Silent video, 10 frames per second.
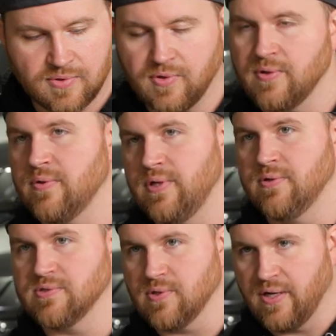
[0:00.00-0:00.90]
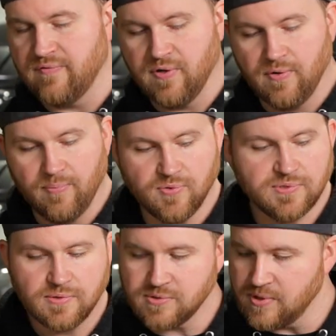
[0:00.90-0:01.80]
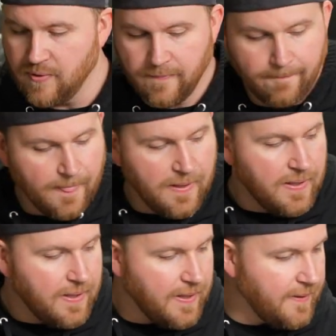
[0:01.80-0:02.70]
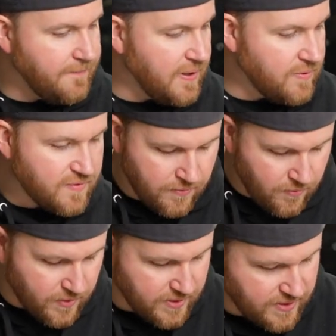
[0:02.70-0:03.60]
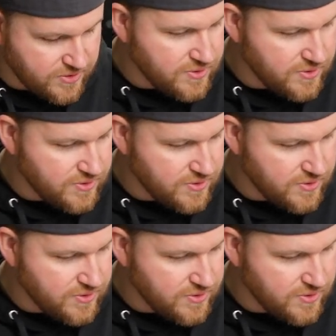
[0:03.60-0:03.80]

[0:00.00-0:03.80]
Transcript: clearly, there's a lot of variables. So the other thing we wanna touch